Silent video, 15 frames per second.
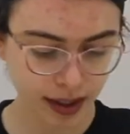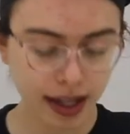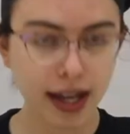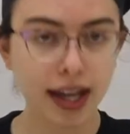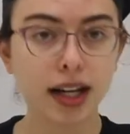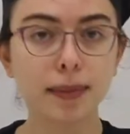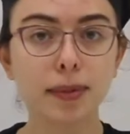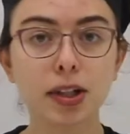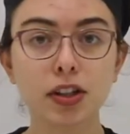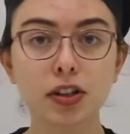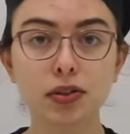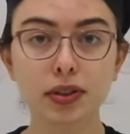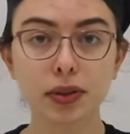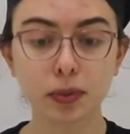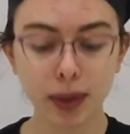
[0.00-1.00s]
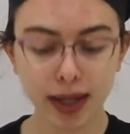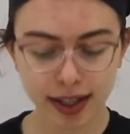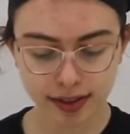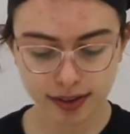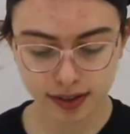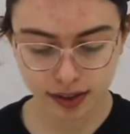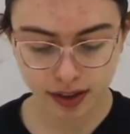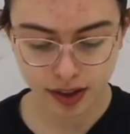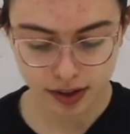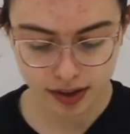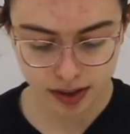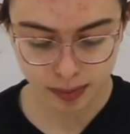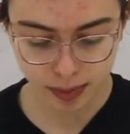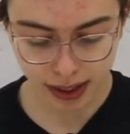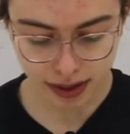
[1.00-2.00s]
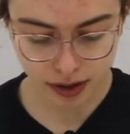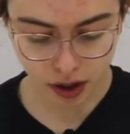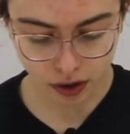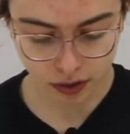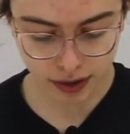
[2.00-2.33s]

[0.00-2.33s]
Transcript: And I'm going to use a whisk to blend all